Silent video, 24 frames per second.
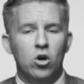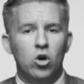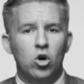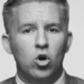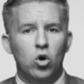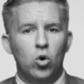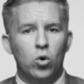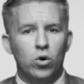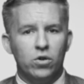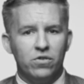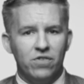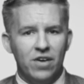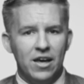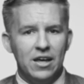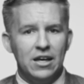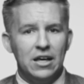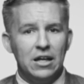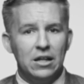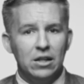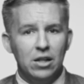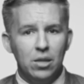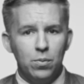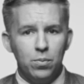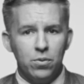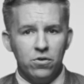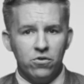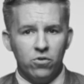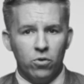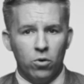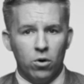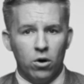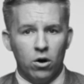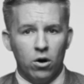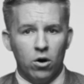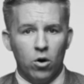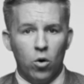who were taking
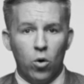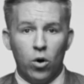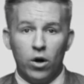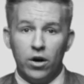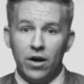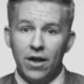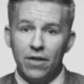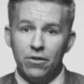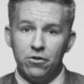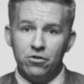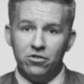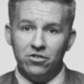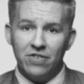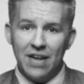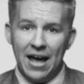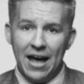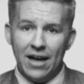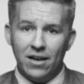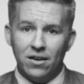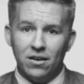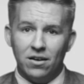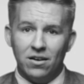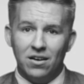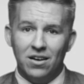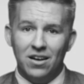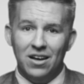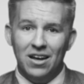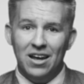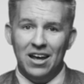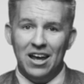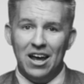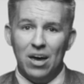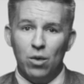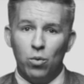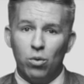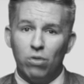Lipitor or another statin
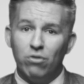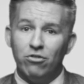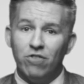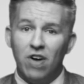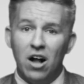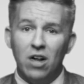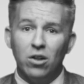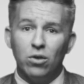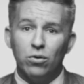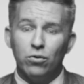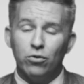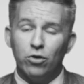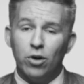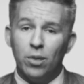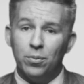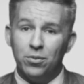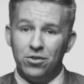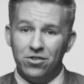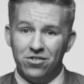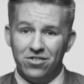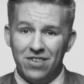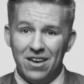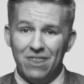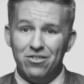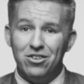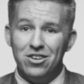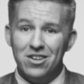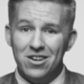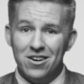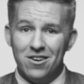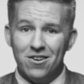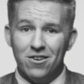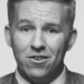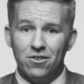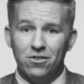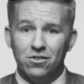and were followed for up to 7
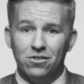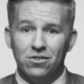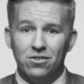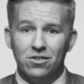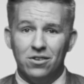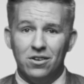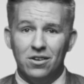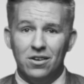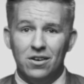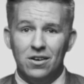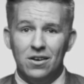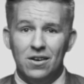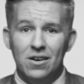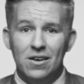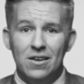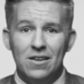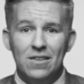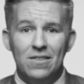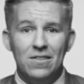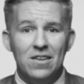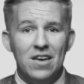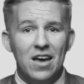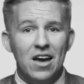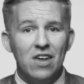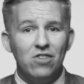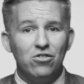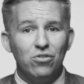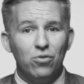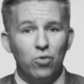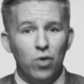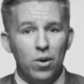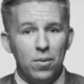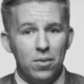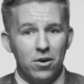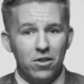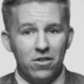years. The age of
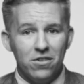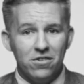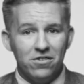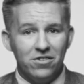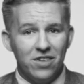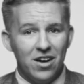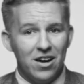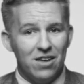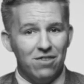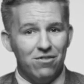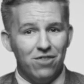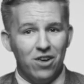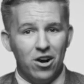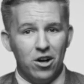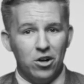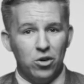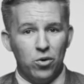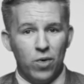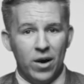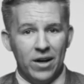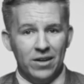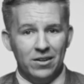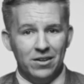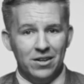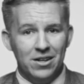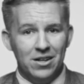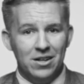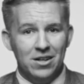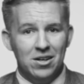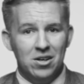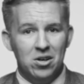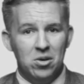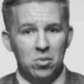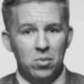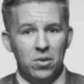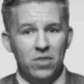women in the study varied greatly,
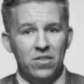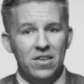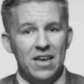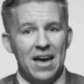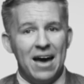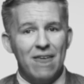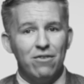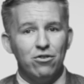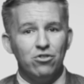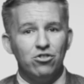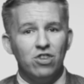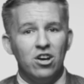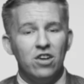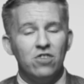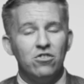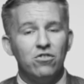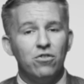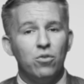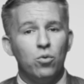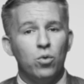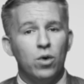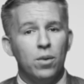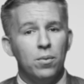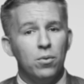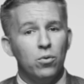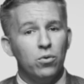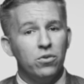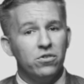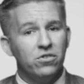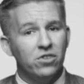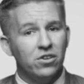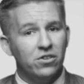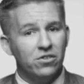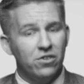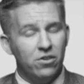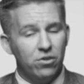but the average age of the women was
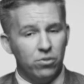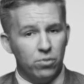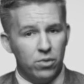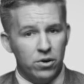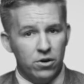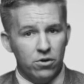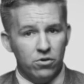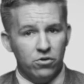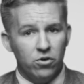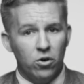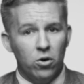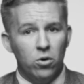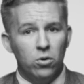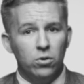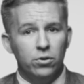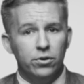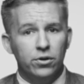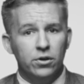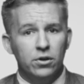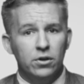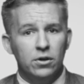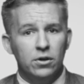63 years old.